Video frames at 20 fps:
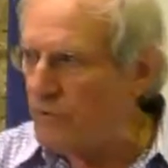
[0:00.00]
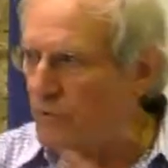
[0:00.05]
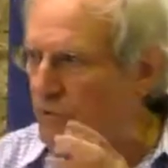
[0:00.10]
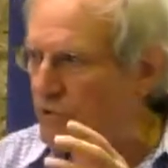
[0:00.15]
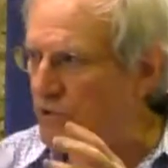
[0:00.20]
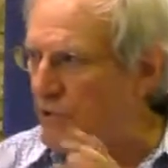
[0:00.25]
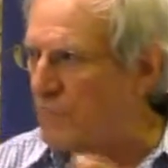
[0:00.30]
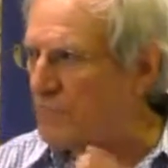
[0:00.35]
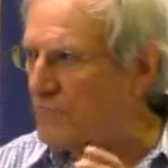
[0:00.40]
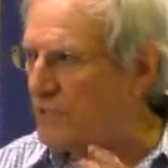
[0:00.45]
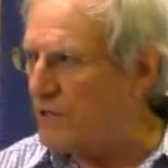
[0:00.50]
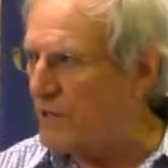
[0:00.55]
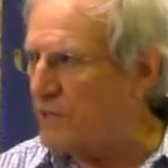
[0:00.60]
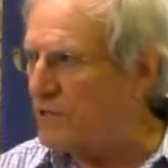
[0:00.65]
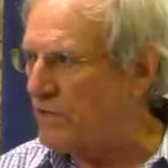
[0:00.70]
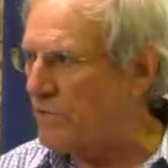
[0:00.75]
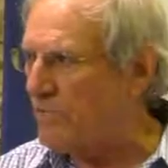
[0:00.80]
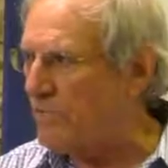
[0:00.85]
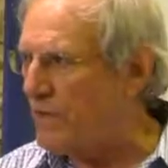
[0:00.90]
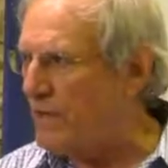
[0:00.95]
some sense
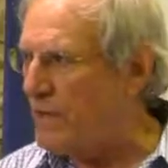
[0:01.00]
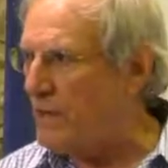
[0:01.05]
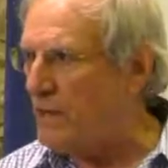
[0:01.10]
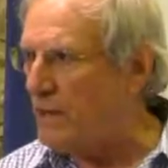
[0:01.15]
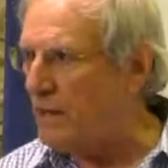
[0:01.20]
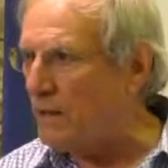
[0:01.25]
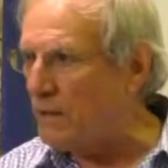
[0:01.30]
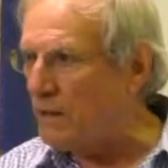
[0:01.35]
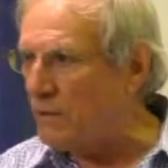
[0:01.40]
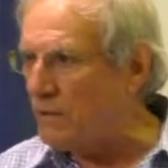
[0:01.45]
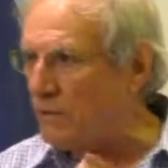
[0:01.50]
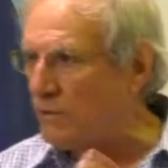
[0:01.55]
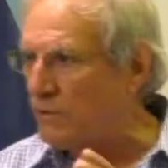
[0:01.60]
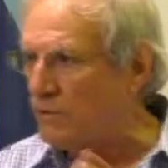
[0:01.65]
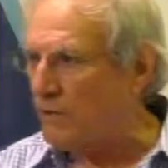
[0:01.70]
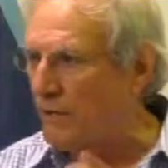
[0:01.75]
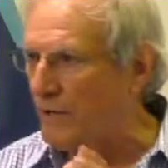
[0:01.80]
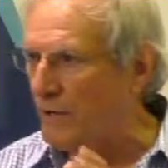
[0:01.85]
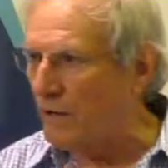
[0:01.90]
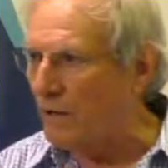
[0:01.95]
of meaning to
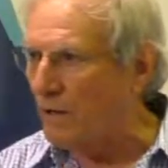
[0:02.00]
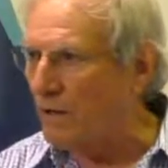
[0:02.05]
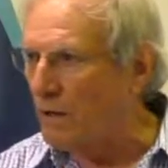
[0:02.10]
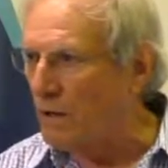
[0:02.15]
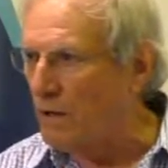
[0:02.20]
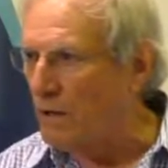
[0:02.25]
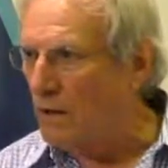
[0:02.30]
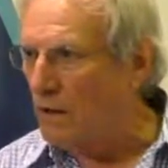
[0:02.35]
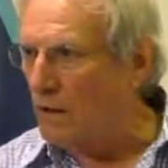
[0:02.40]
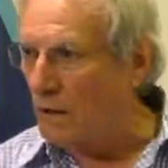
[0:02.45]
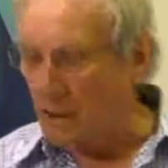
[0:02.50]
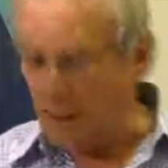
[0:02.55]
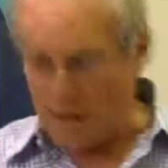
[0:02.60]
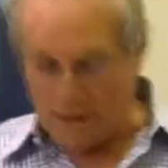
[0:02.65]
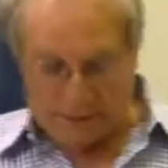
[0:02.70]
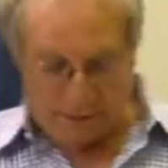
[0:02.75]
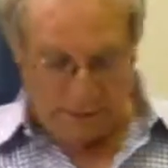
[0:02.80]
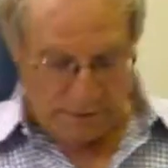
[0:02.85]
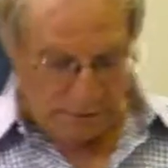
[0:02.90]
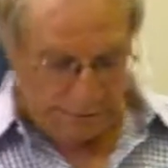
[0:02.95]
their
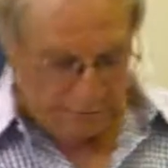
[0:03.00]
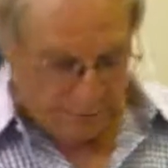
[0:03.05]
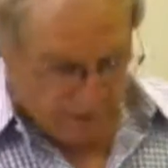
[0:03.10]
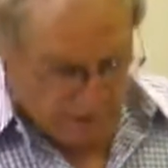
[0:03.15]
collective